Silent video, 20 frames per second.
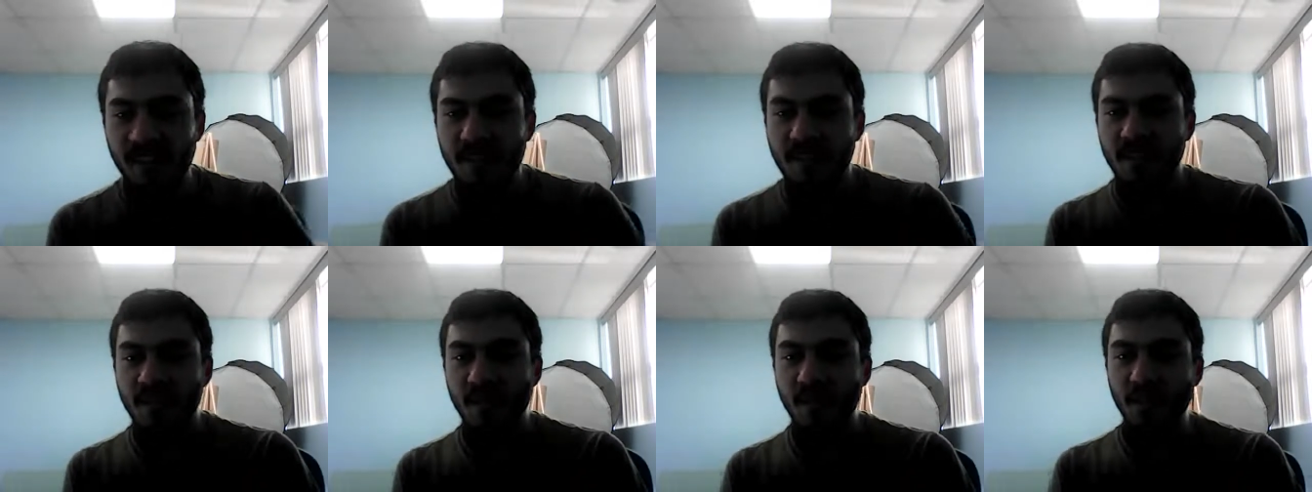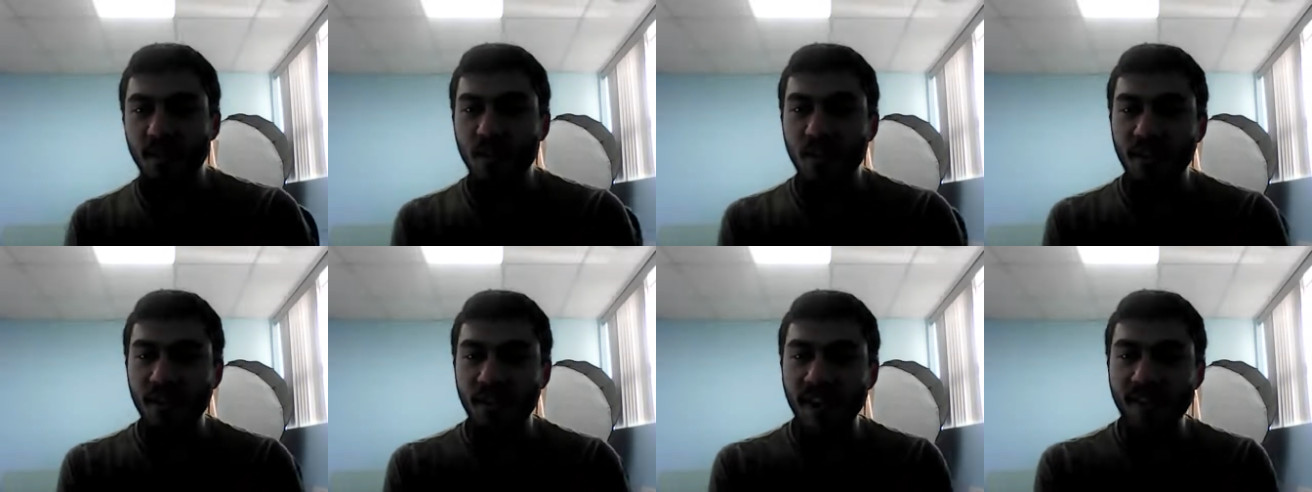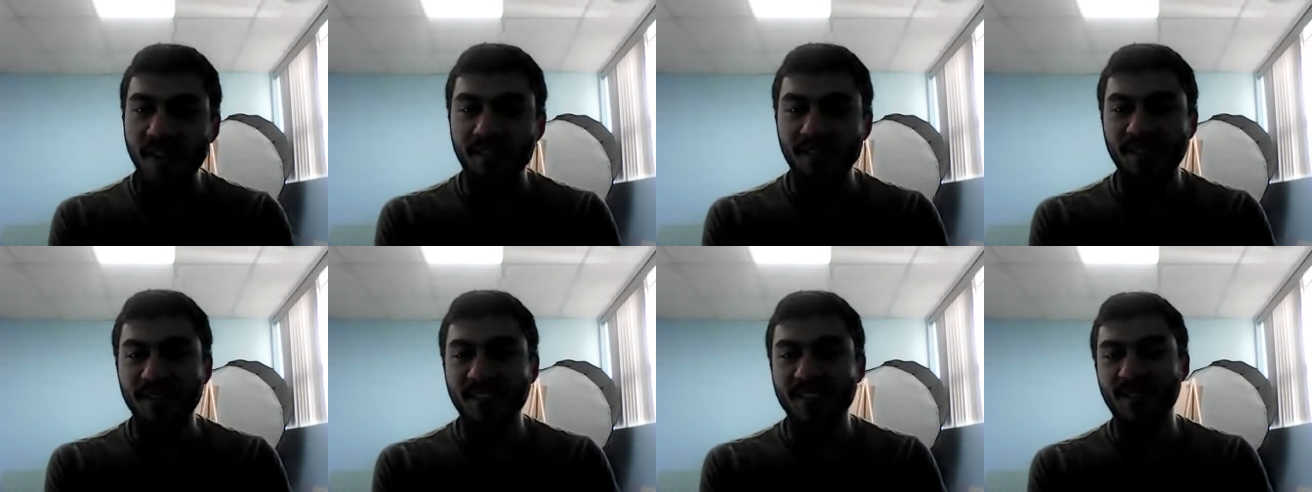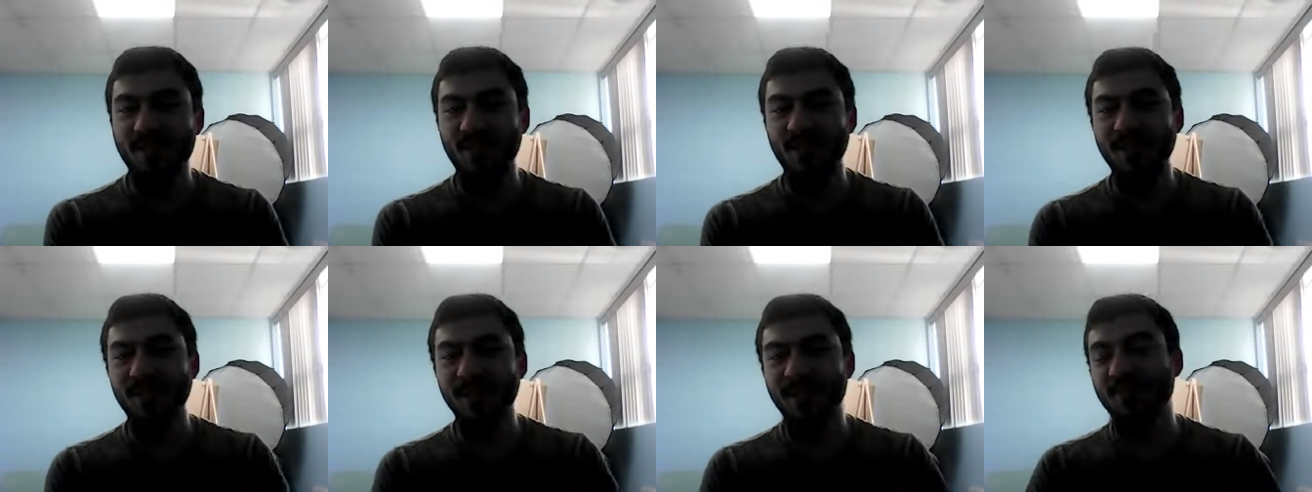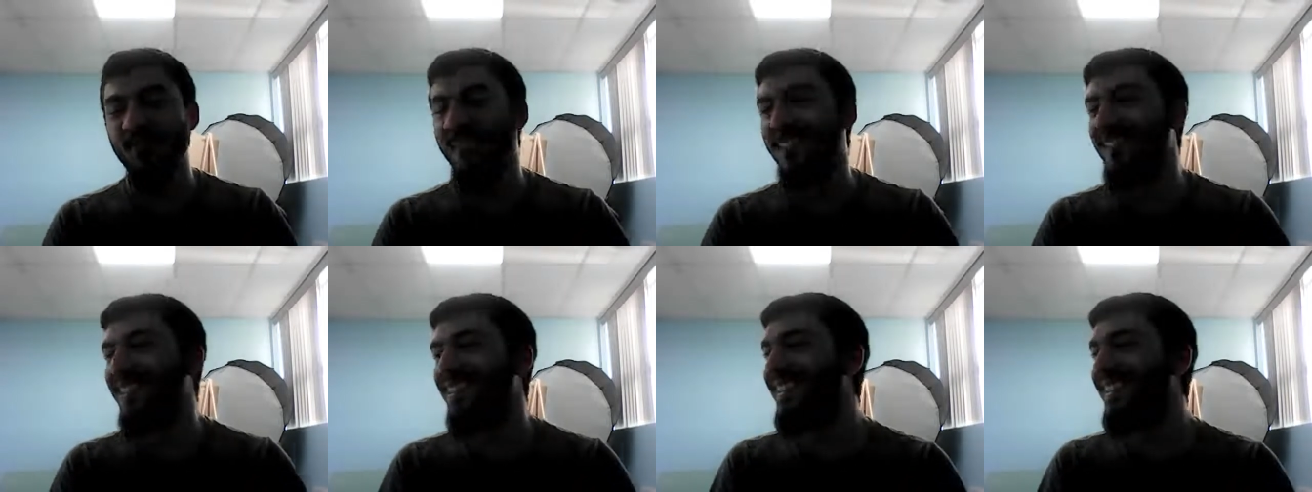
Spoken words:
Something with an F. Yes, Fatima.